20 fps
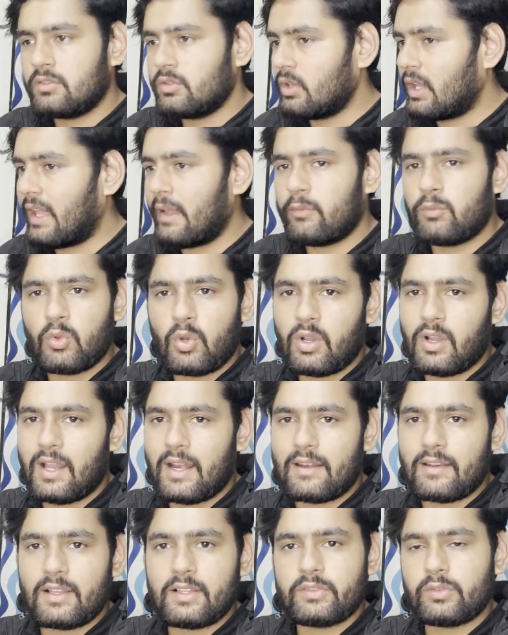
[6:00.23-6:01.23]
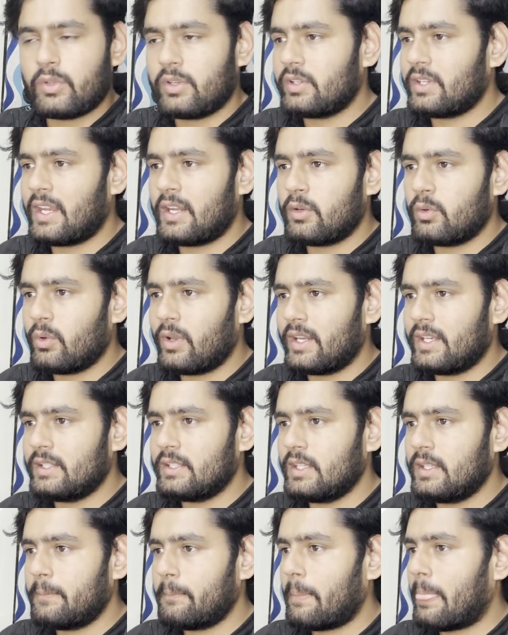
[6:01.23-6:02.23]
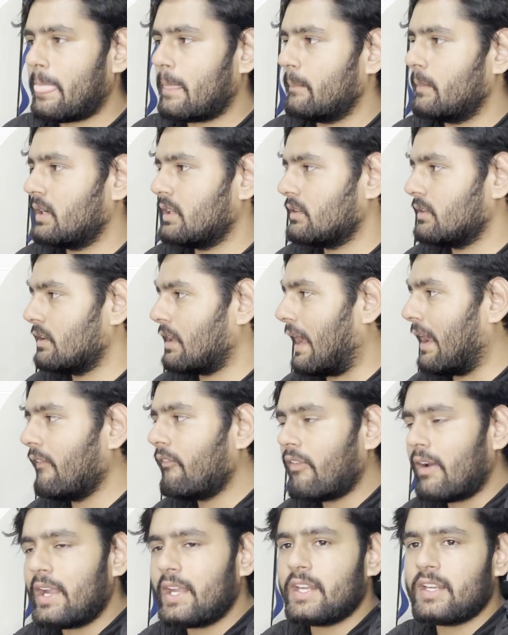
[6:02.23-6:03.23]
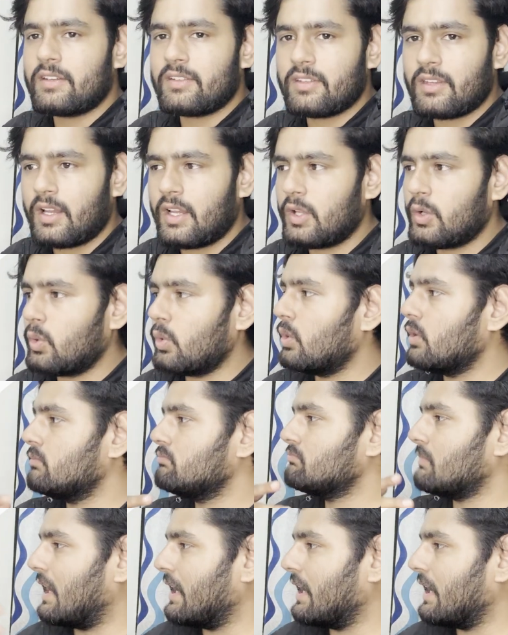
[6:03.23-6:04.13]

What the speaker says: have no guardrails, so it can do anything, but I find it really cool.